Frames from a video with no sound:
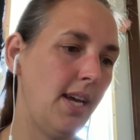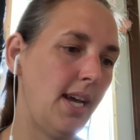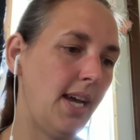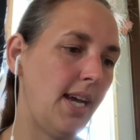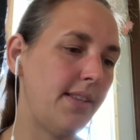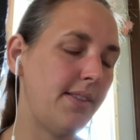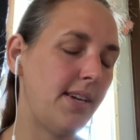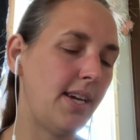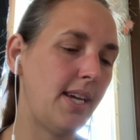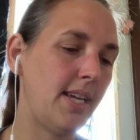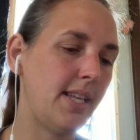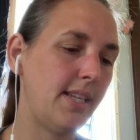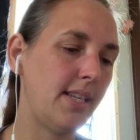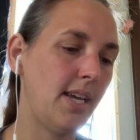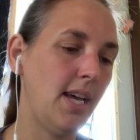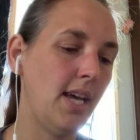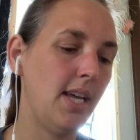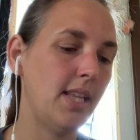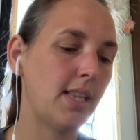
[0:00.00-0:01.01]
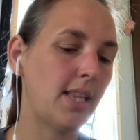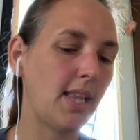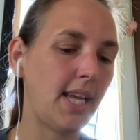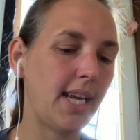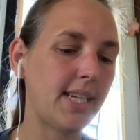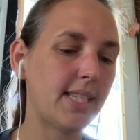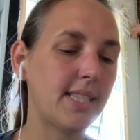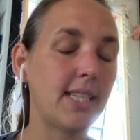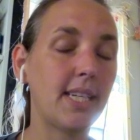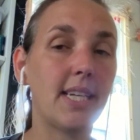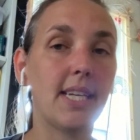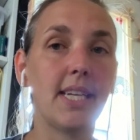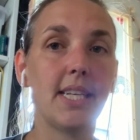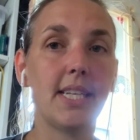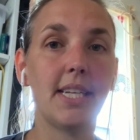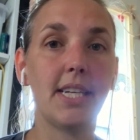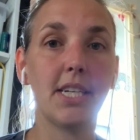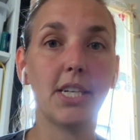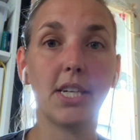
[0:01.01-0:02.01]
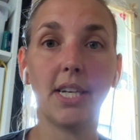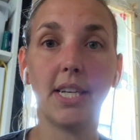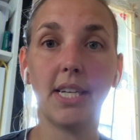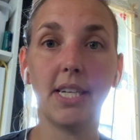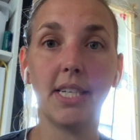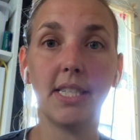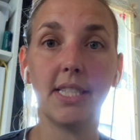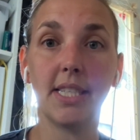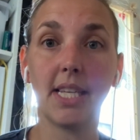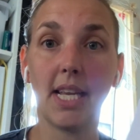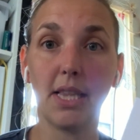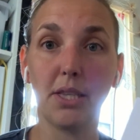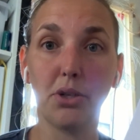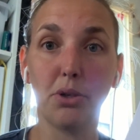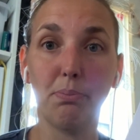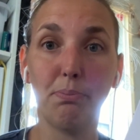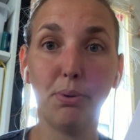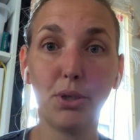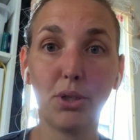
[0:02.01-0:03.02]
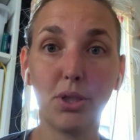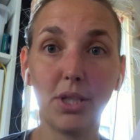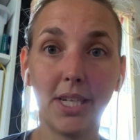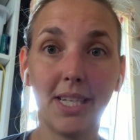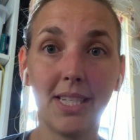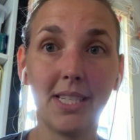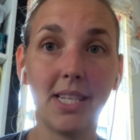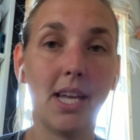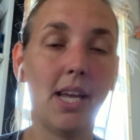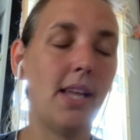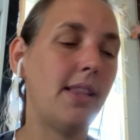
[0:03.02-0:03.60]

And then the last thing in here is a little booklet